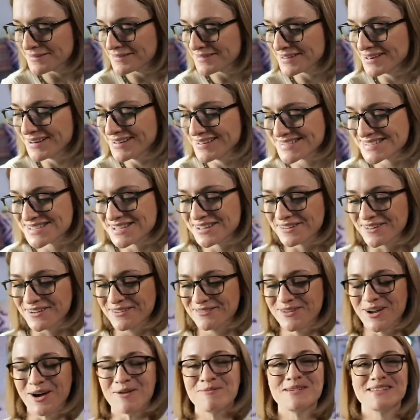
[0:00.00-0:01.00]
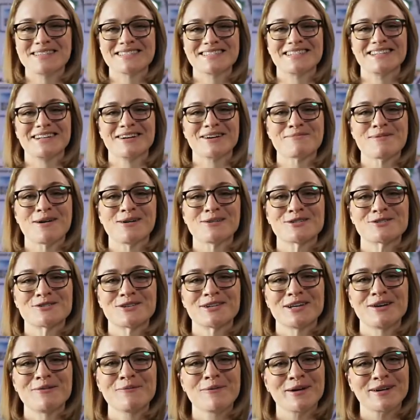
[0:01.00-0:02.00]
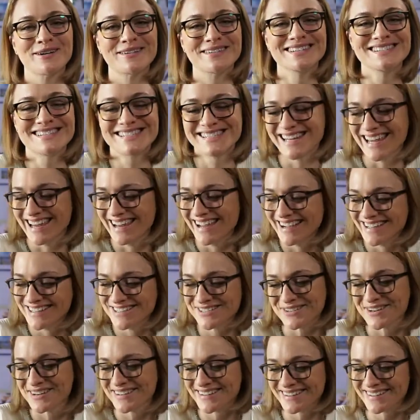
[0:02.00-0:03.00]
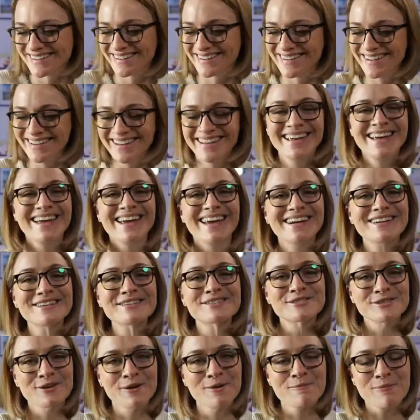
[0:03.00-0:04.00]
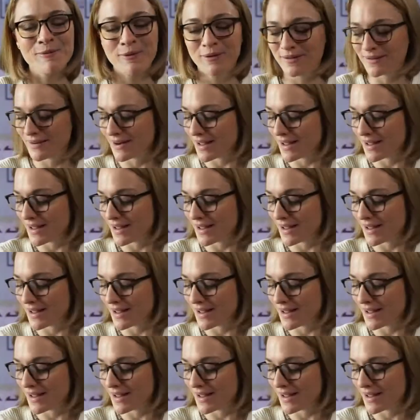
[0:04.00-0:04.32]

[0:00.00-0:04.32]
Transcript: There's a lot of comments in here about drinking water and staying hydrated, and it is so important.